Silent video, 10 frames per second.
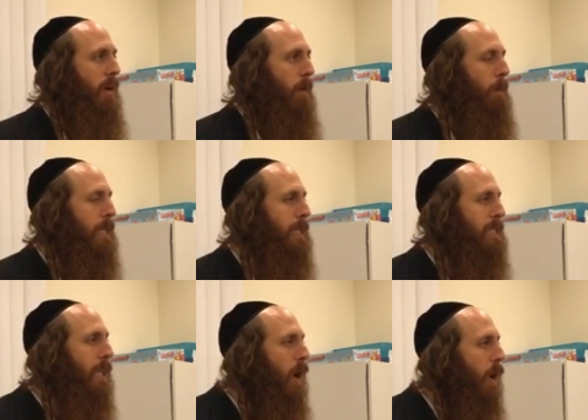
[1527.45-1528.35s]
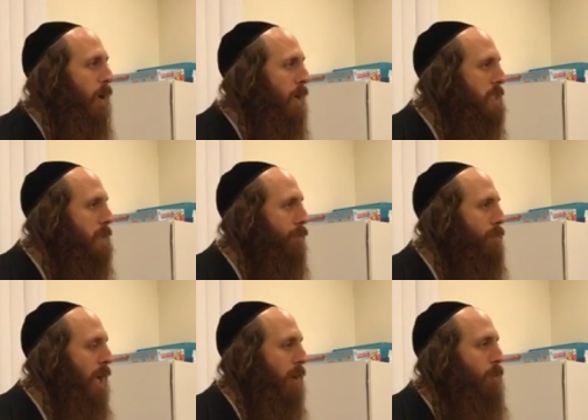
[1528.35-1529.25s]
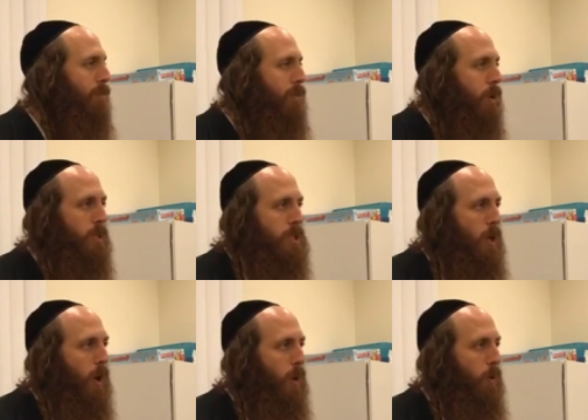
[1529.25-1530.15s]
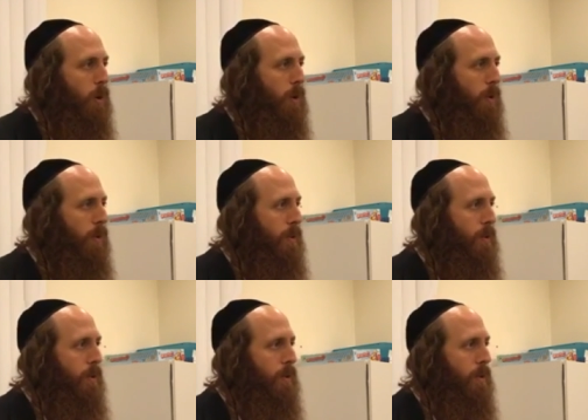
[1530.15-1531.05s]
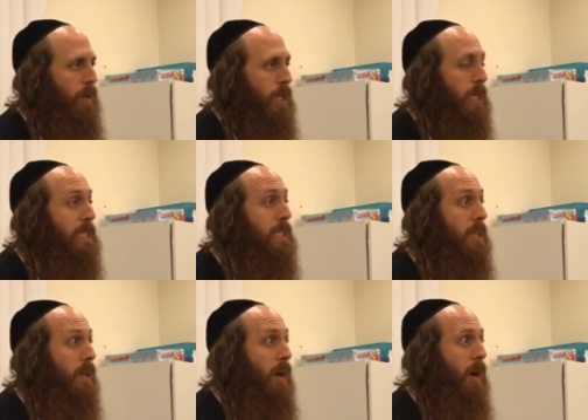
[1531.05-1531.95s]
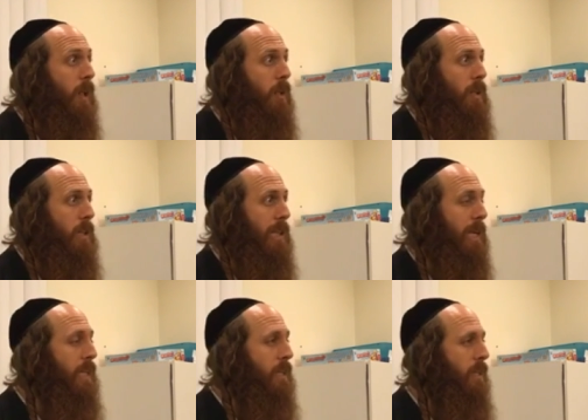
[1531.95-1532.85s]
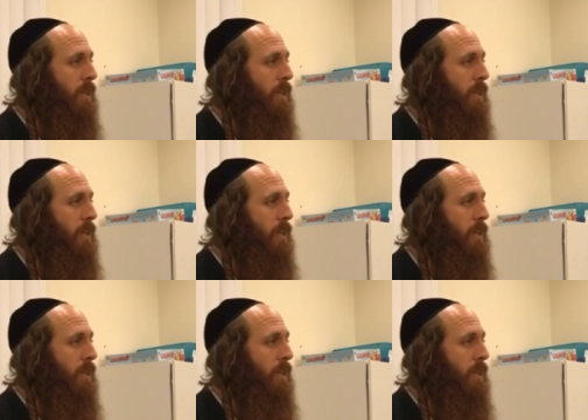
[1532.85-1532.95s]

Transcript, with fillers: But as long as the flame of your soul is lit,